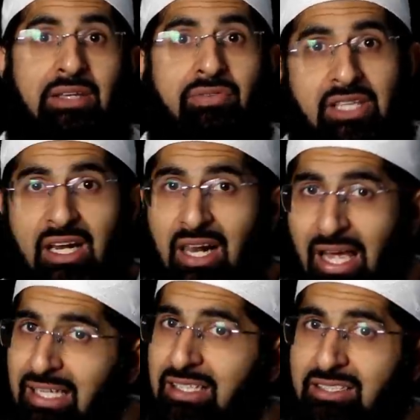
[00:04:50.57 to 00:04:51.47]
even the
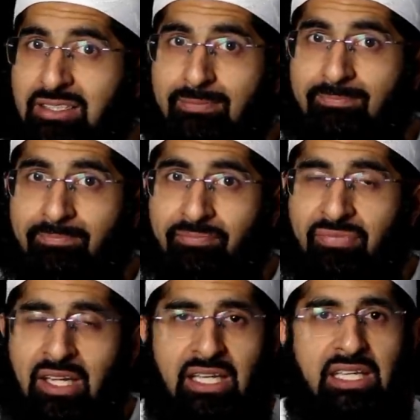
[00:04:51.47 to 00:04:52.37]
likes,
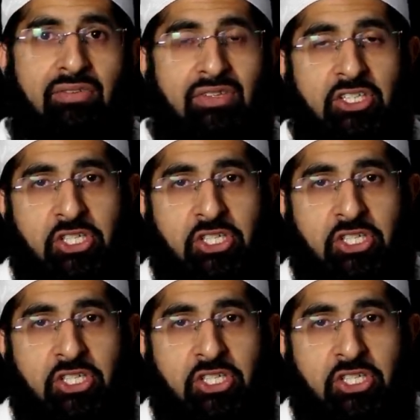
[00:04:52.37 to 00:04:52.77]
even the